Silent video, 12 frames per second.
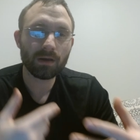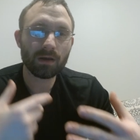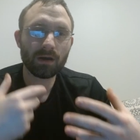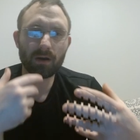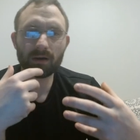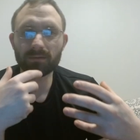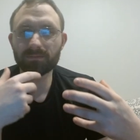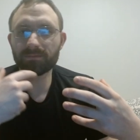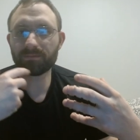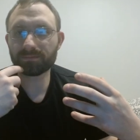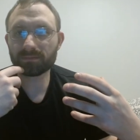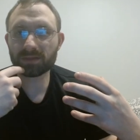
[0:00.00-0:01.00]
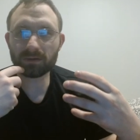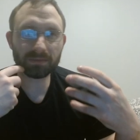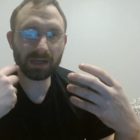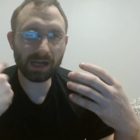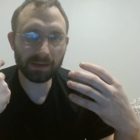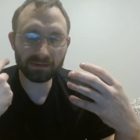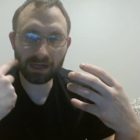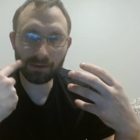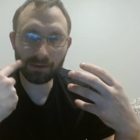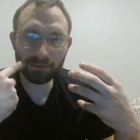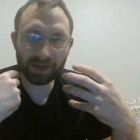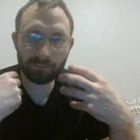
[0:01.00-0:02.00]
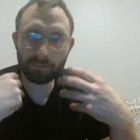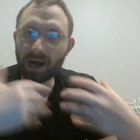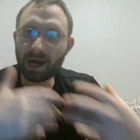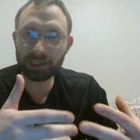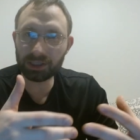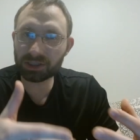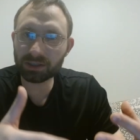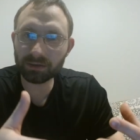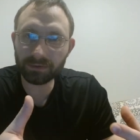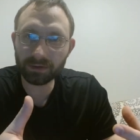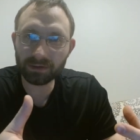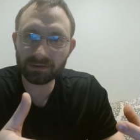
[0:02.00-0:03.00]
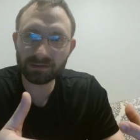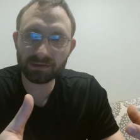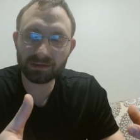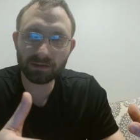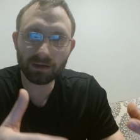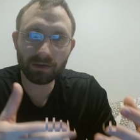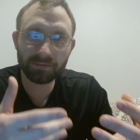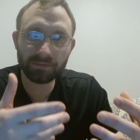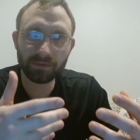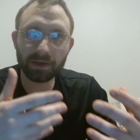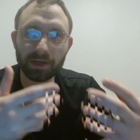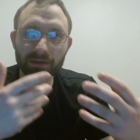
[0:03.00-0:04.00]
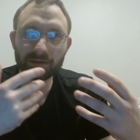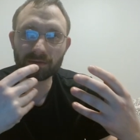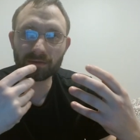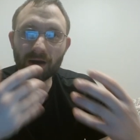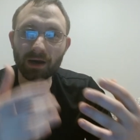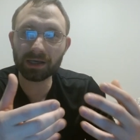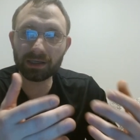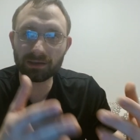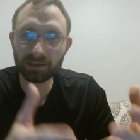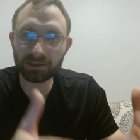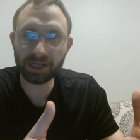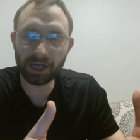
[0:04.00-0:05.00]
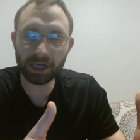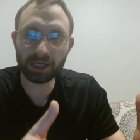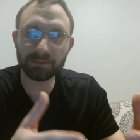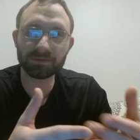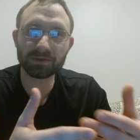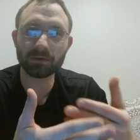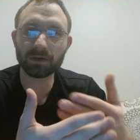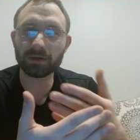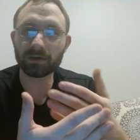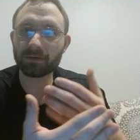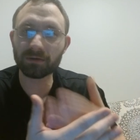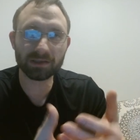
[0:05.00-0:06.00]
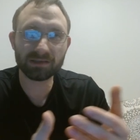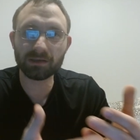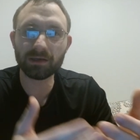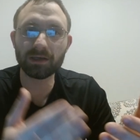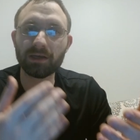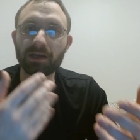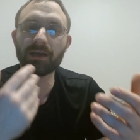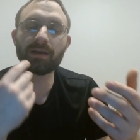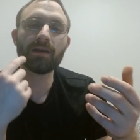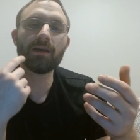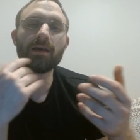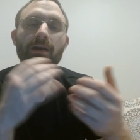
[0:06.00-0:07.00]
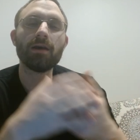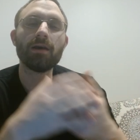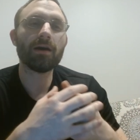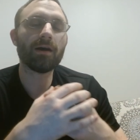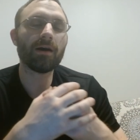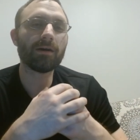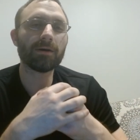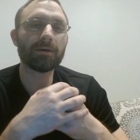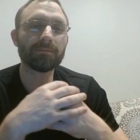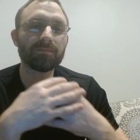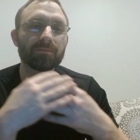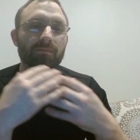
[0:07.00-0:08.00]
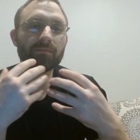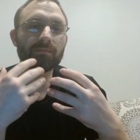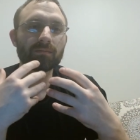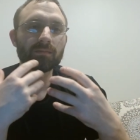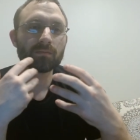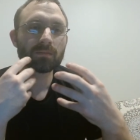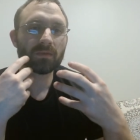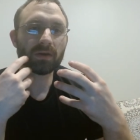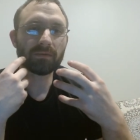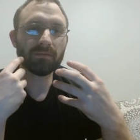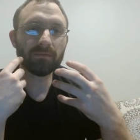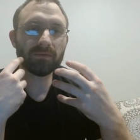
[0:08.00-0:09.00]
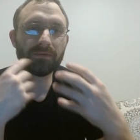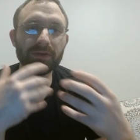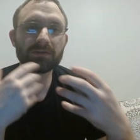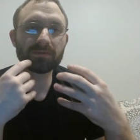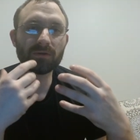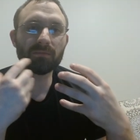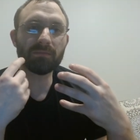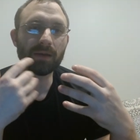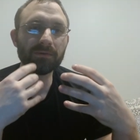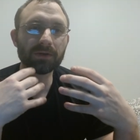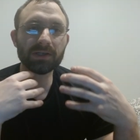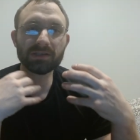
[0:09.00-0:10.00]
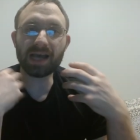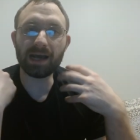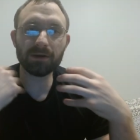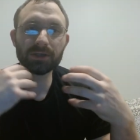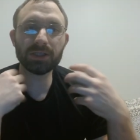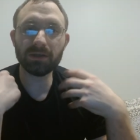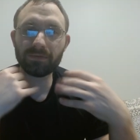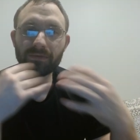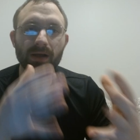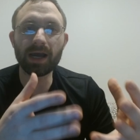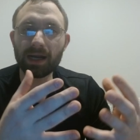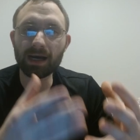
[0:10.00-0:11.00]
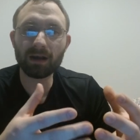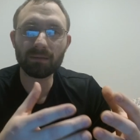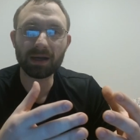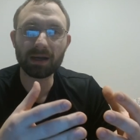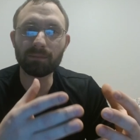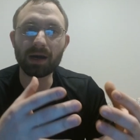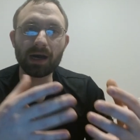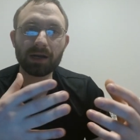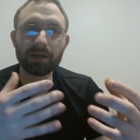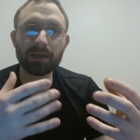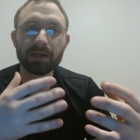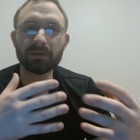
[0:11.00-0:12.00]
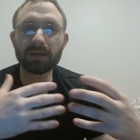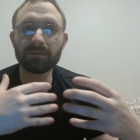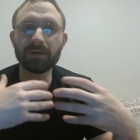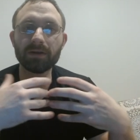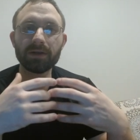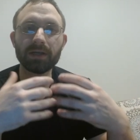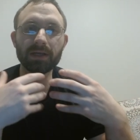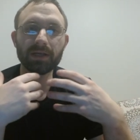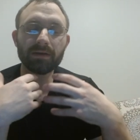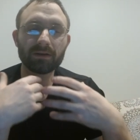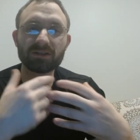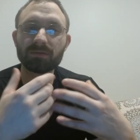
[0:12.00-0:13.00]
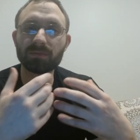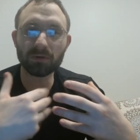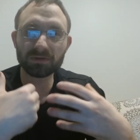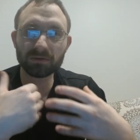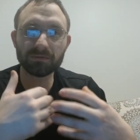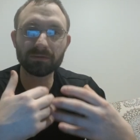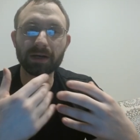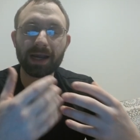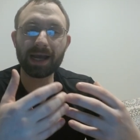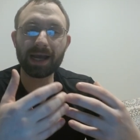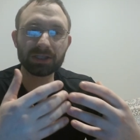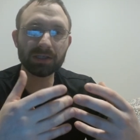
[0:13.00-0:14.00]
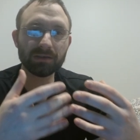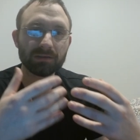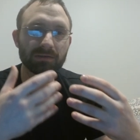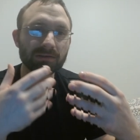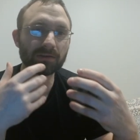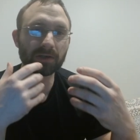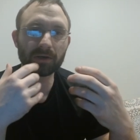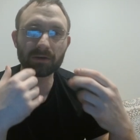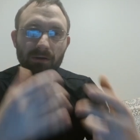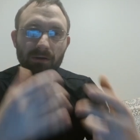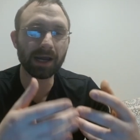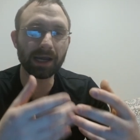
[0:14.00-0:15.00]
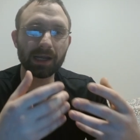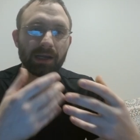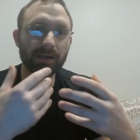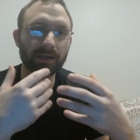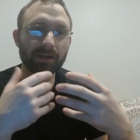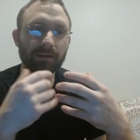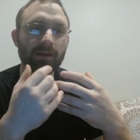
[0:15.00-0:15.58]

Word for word: um, sometimes I would have body shivers and stuff like talking to James or Christy, um, like visceral memories, energy flying out of my body, like very explosive reactions, like crying, and,